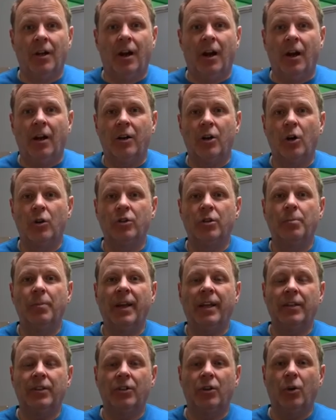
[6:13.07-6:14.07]
Our coach would
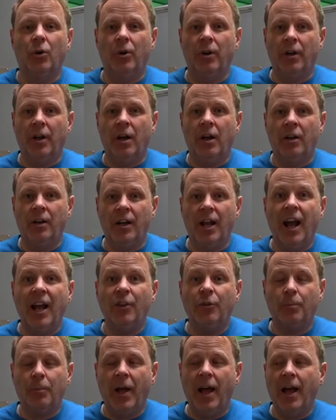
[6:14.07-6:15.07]
make us go on an
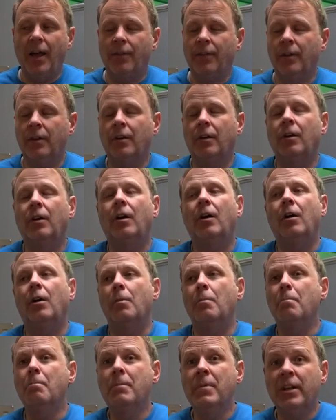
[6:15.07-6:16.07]
ice bath, and
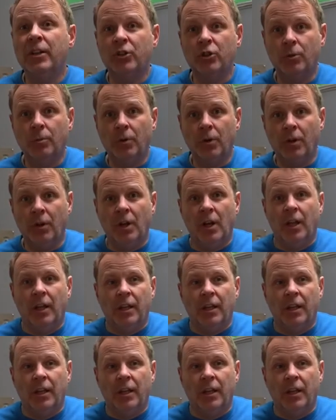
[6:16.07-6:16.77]
miserable.